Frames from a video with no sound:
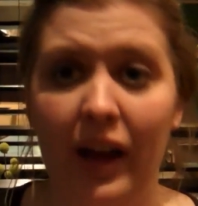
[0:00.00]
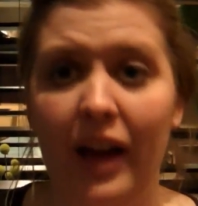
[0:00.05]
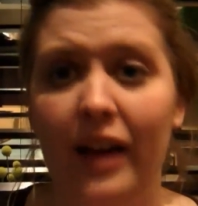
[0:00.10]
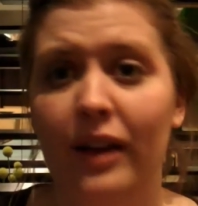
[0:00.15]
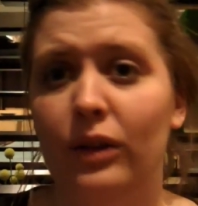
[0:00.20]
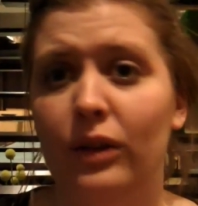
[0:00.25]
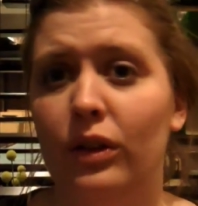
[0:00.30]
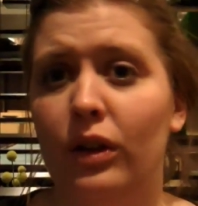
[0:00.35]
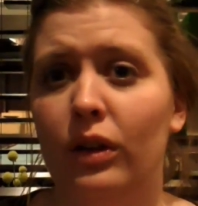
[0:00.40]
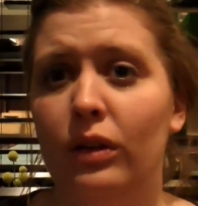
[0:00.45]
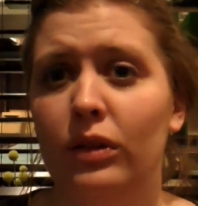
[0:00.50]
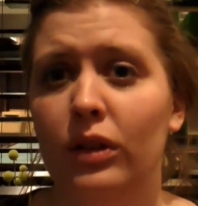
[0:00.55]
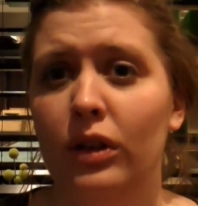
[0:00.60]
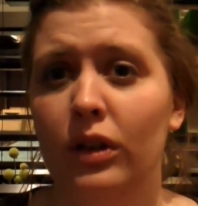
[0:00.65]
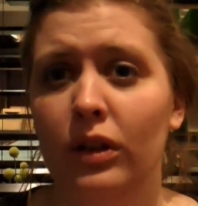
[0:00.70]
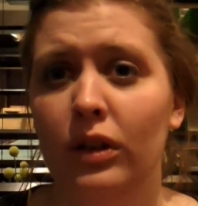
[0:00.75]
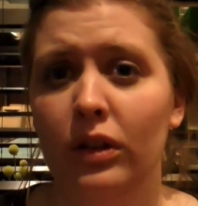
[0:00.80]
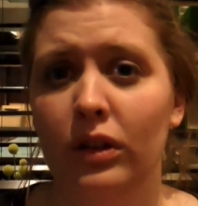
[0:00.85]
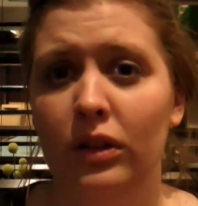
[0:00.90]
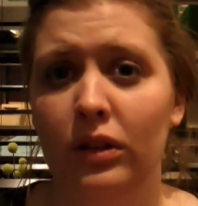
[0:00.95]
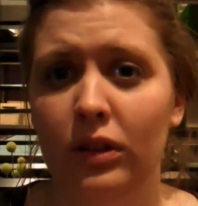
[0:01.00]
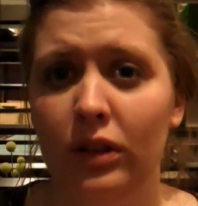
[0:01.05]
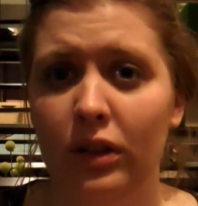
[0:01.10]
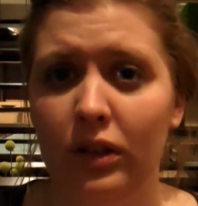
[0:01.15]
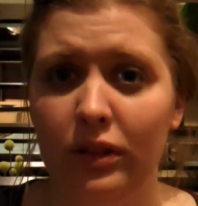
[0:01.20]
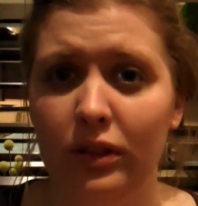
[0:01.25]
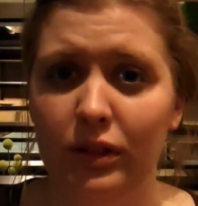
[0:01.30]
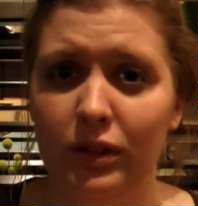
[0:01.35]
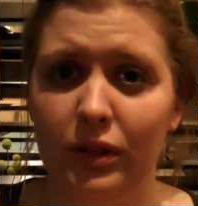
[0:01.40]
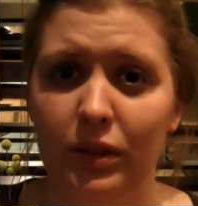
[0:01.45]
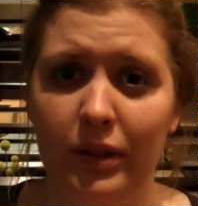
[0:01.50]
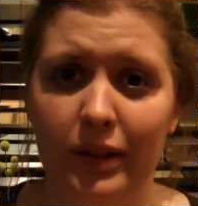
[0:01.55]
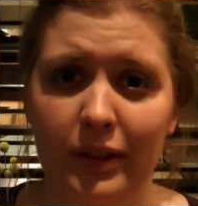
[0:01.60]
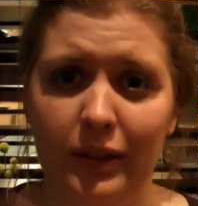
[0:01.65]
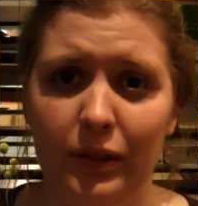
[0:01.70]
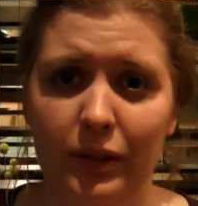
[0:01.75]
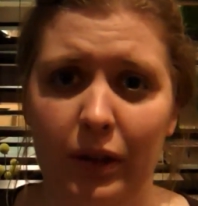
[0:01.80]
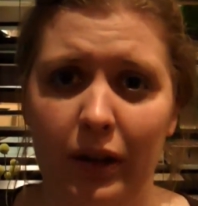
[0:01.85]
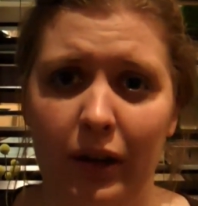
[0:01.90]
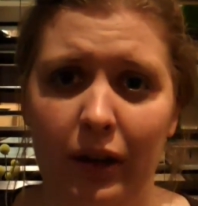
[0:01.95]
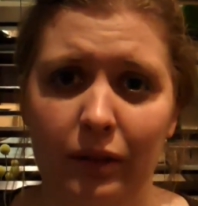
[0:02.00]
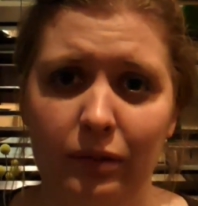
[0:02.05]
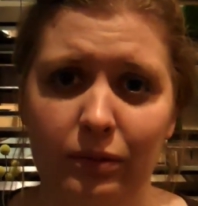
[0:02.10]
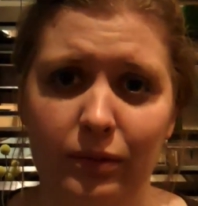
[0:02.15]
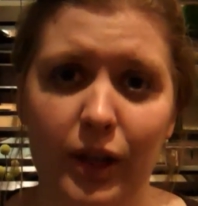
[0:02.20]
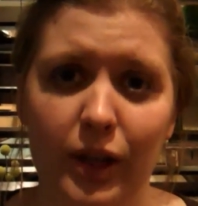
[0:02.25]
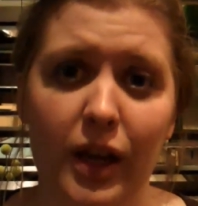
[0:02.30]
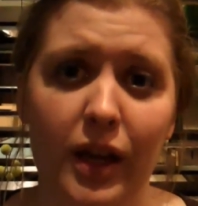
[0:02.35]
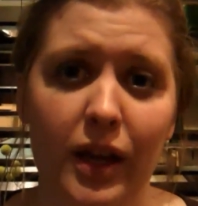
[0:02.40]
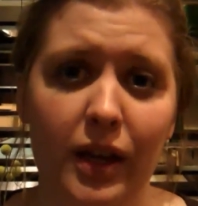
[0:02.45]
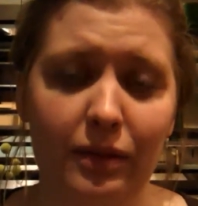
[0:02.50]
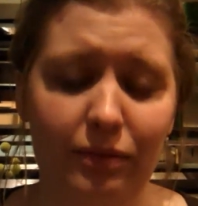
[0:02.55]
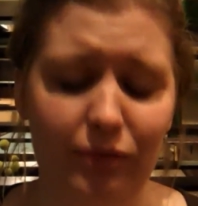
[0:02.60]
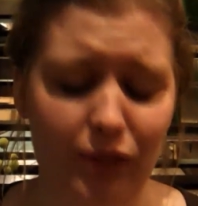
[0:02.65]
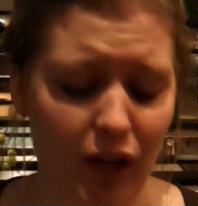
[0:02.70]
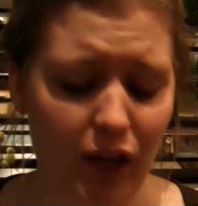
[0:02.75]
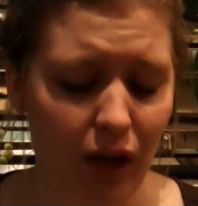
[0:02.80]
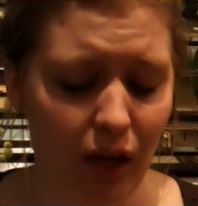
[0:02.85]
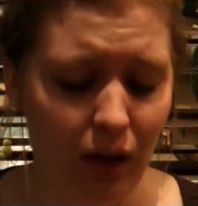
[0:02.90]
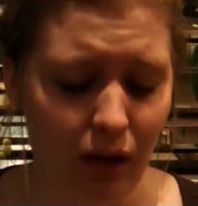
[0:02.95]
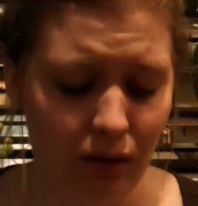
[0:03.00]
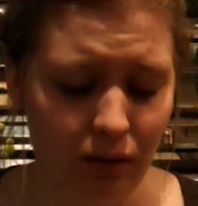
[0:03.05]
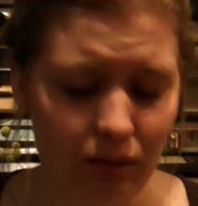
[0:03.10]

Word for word: I don't know. Oh, okay. I don't know what I'm doing.